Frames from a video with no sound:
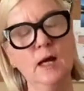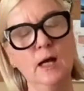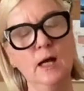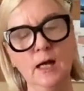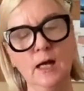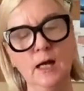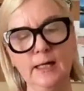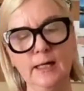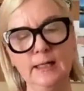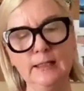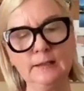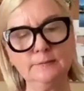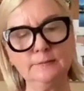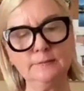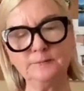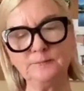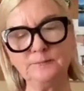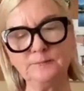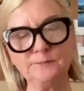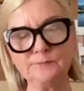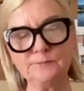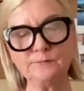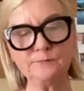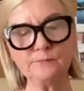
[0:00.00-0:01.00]

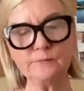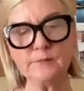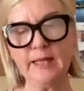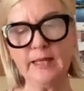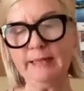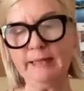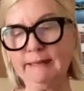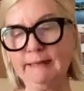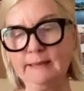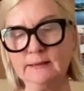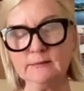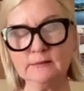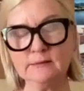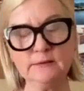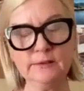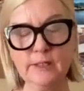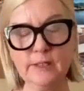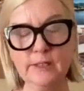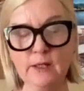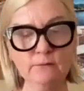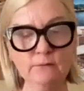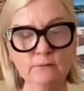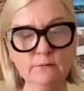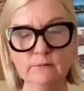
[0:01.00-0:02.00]
Um, and
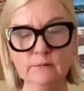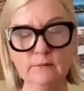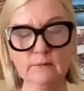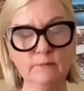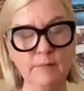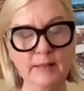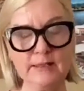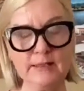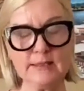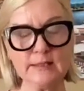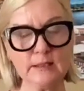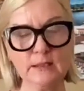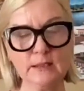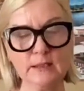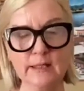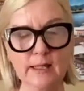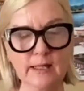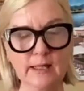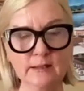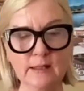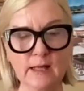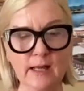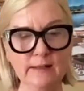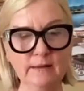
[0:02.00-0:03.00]
you know basically
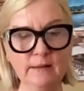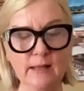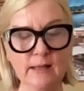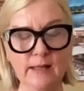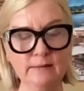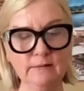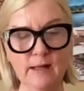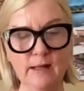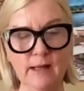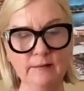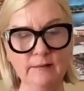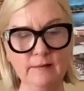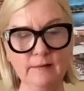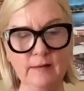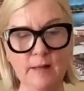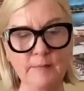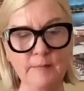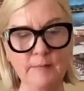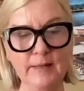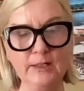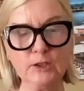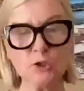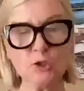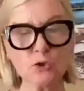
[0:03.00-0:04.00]
I, I i i
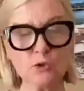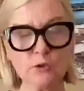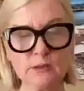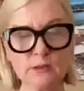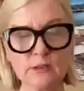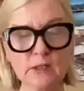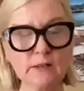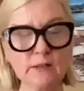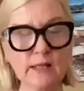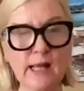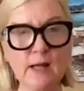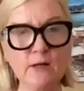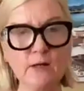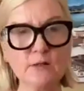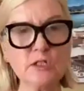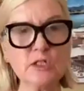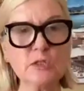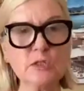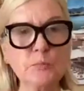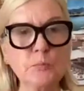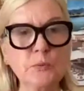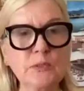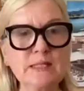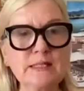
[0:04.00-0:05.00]
make sure that the house
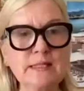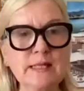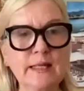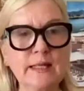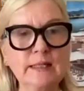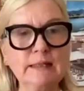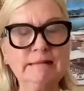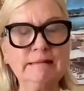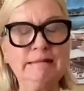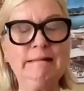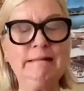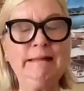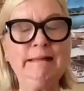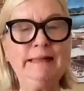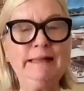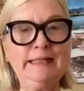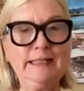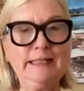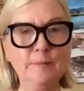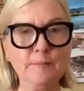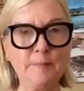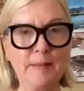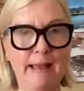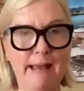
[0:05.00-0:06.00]
is presented
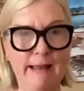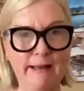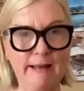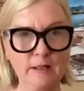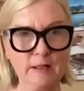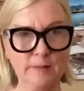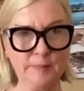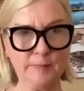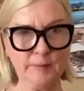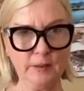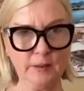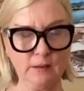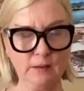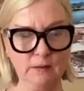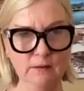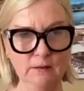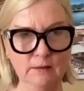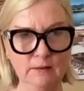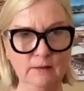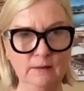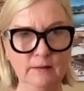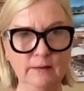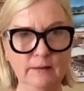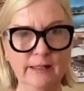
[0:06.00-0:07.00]
impeccable
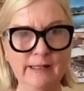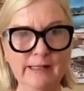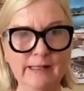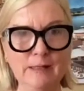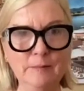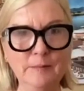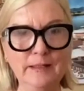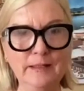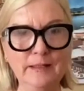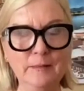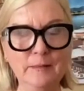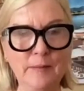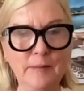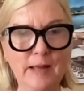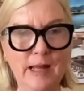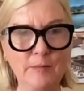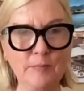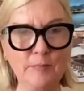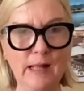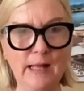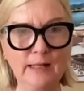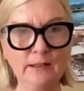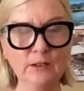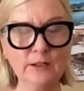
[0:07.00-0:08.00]
and i mean
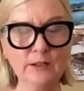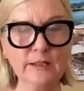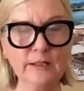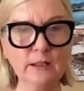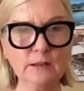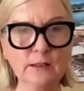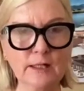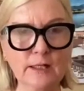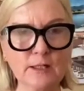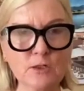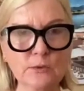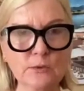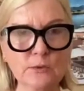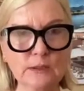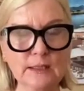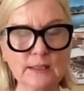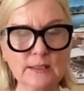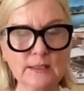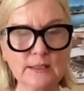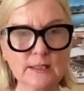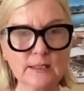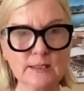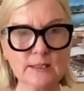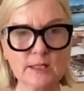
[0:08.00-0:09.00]
impeccable i look at luxury
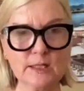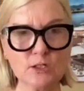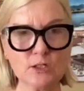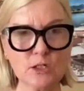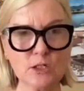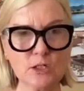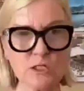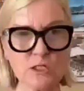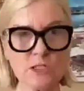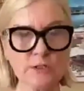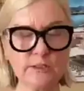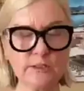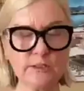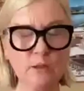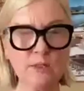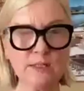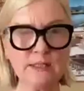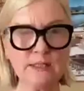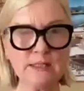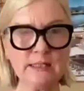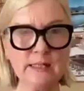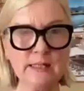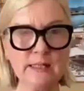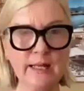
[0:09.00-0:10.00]
listings i just looked at
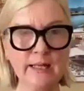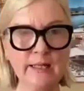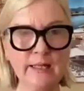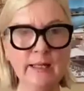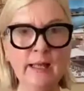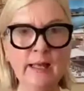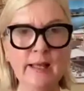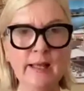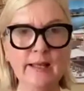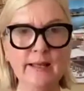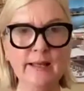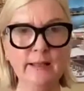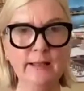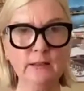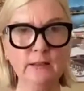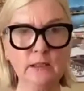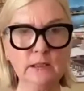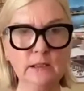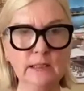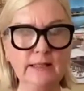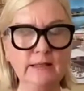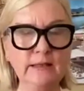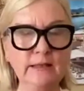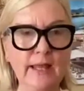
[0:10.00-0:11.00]
one today it
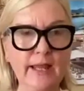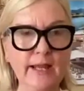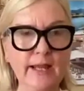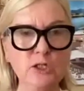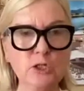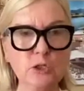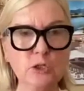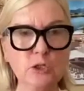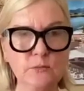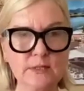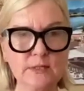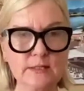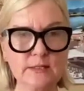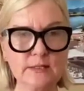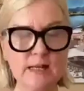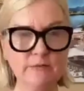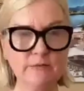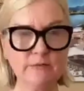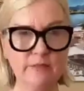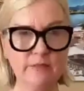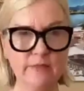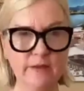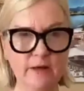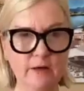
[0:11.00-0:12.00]
looked like the agent was
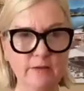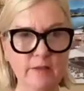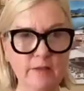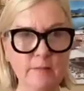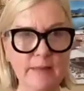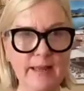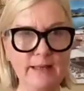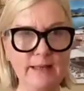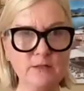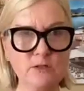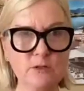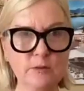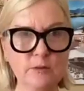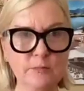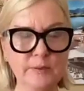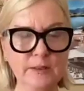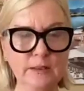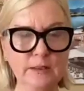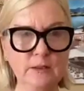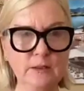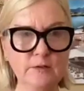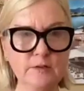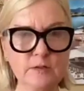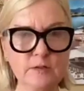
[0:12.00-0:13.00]
never there the master
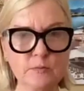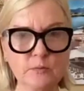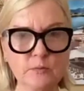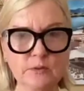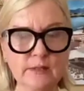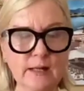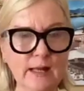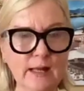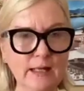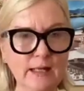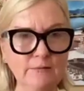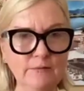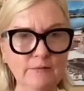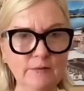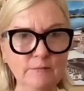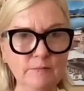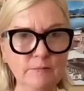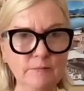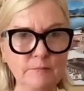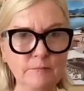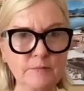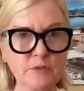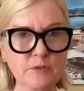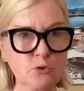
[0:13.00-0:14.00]
pillows were not
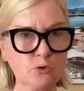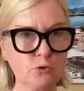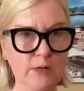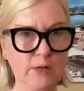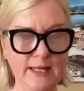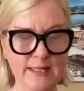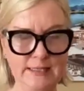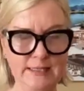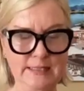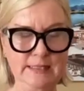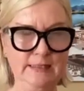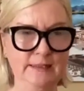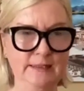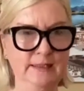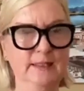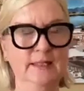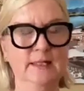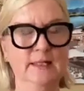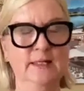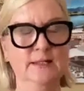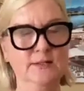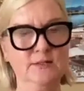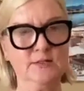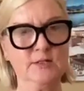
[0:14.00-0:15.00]
even straight
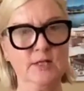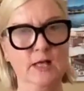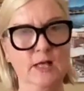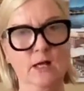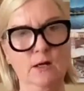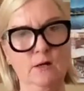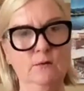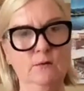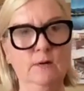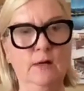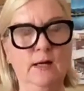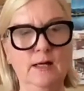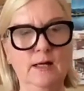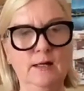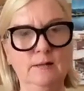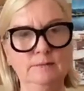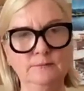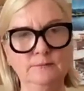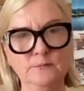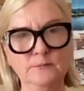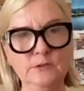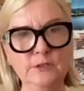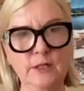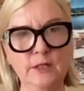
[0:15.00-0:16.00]
so
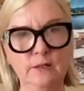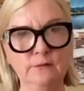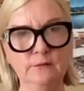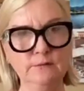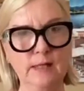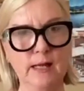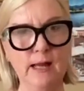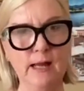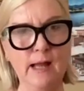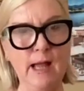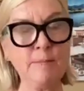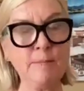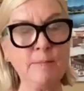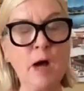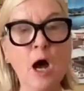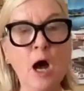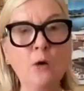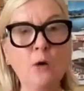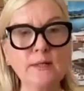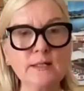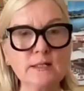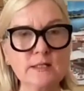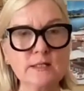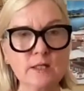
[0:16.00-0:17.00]
um, you know i'm
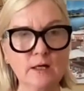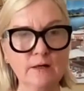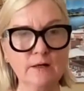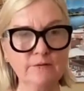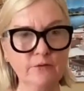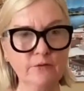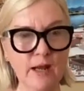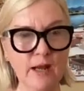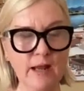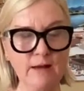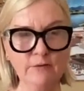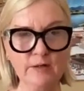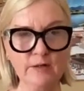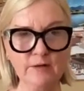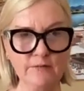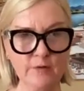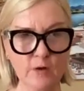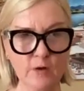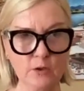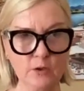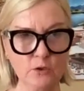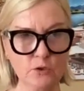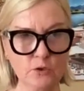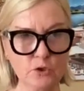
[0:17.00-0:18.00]
always there for every
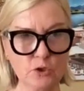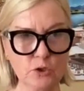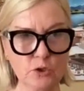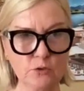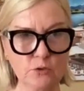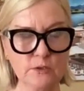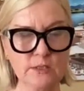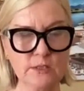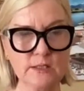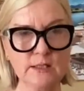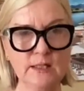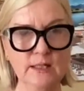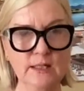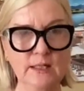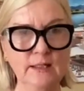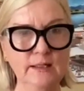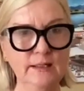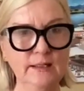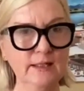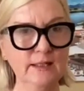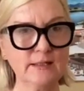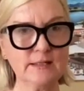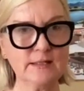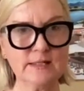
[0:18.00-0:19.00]
photo shoot
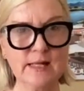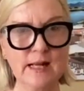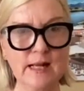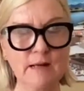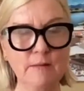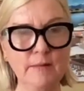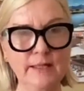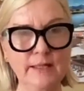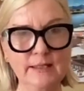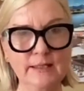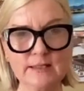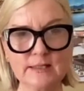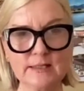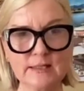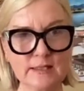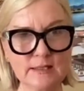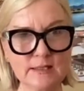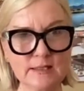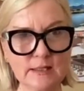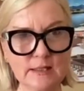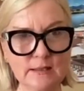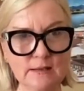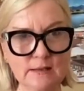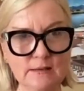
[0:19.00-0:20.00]
it's not my
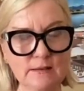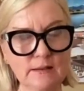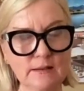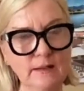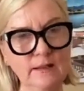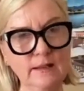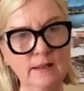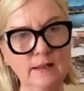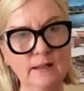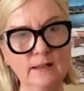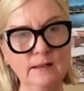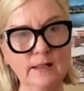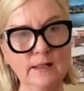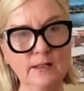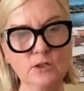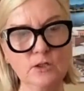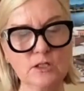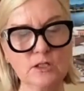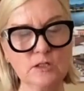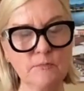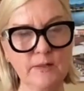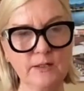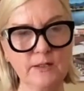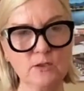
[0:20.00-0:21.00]
assistant and i
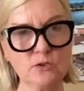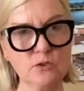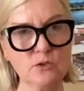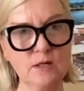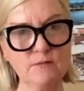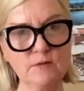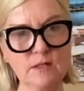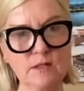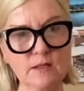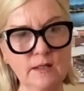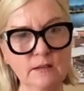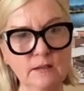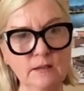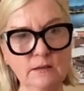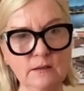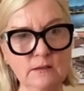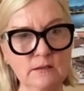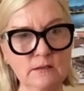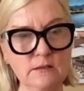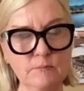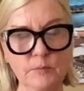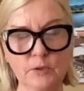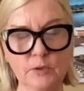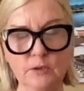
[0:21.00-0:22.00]
just make sure everything
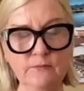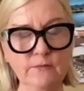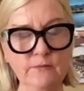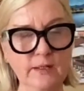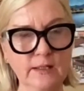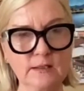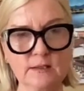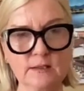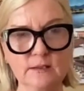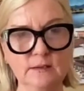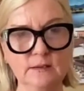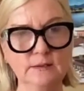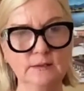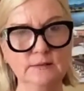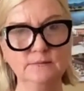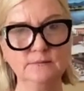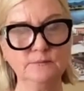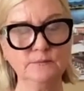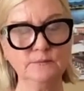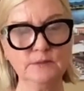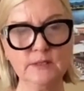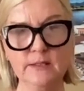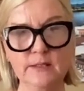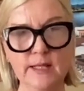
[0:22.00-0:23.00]
looks perfect
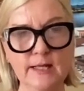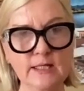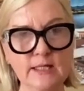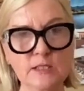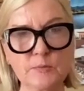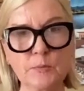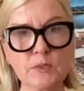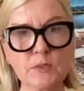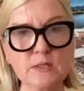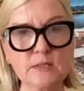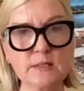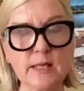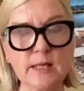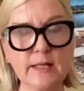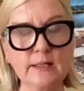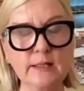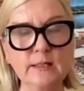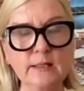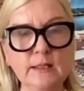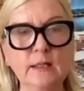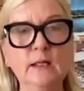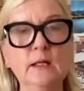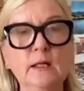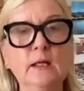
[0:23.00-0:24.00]
and that it's
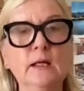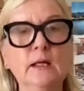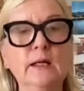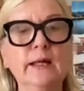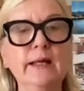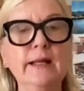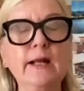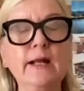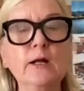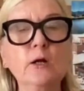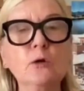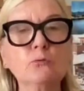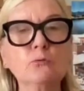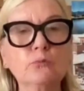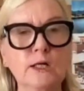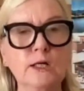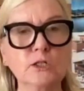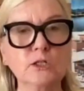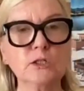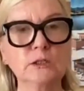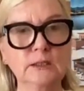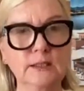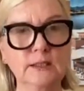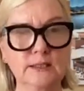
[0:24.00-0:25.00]
presented and i don't
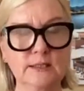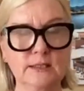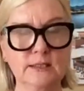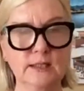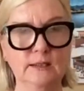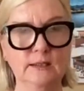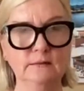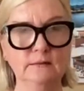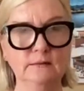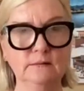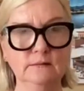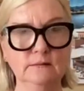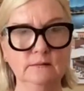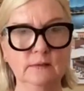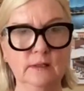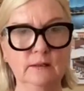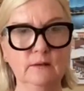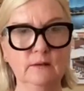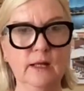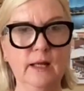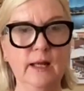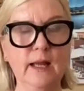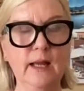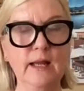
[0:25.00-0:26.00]
rush a listing
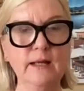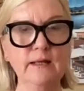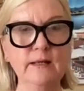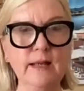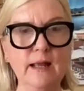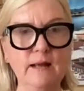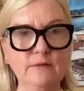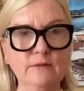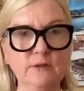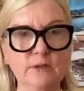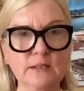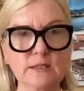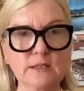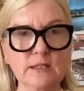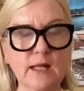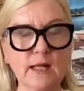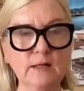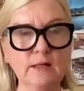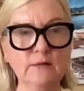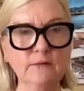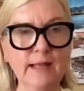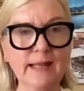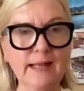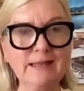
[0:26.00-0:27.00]
okay i never it's
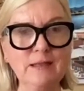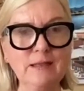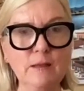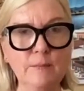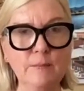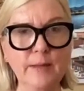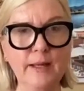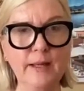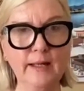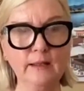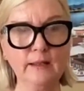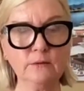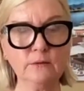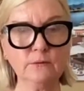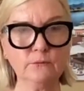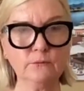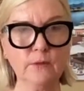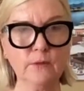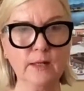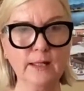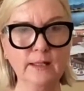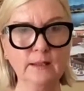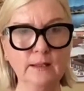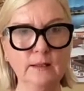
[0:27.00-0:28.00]
kind of like the bank
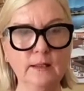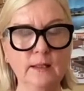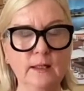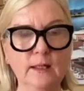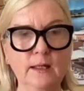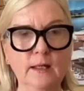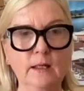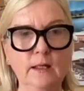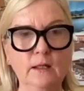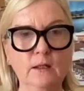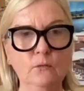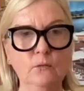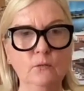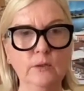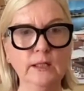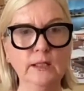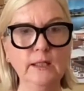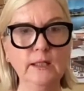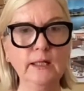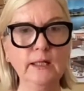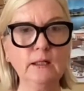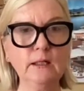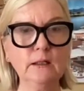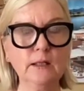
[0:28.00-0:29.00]
right when
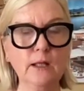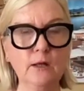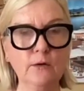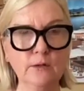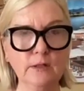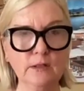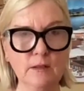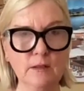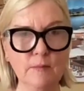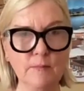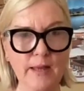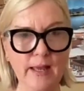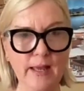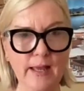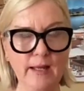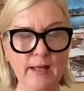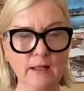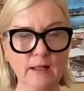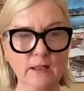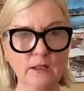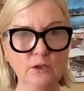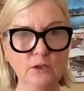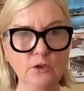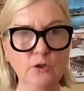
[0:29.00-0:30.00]
you need a loan at the
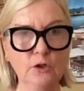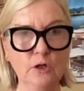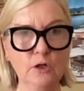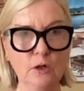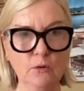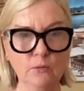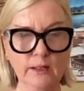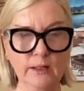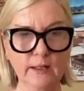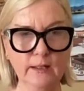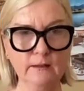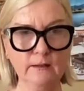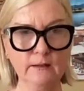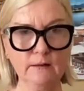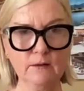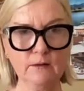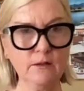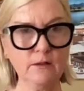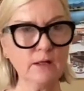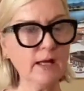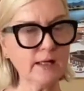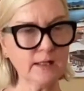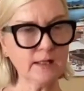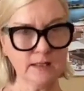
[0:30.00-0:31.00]
bank and you go in,
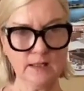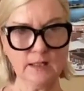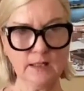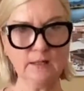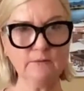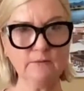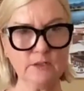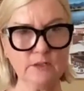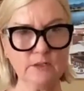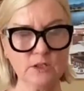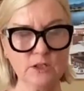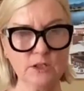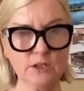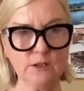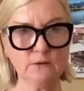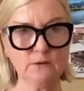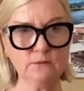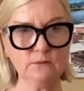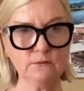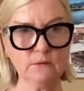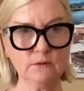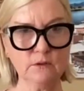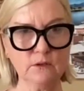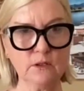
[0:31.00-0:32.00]
they're not going to give it to you.
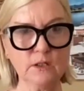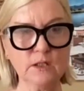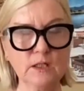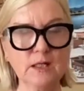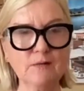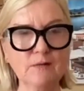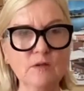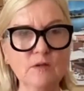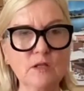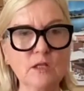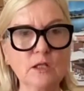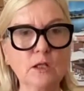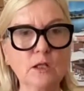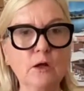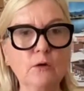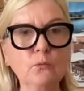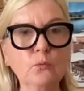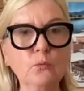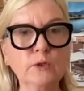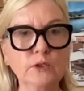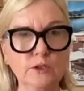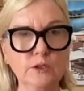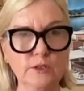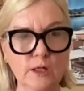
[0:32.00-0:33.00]
They're going to give you the loan
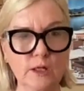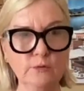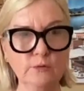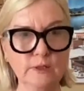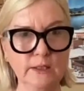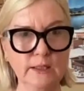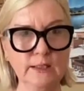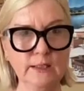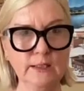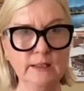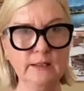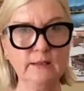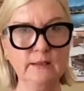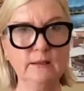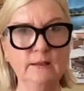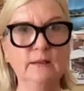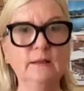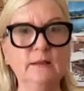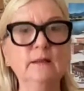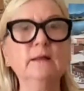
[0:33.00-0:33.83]
when you don't need it.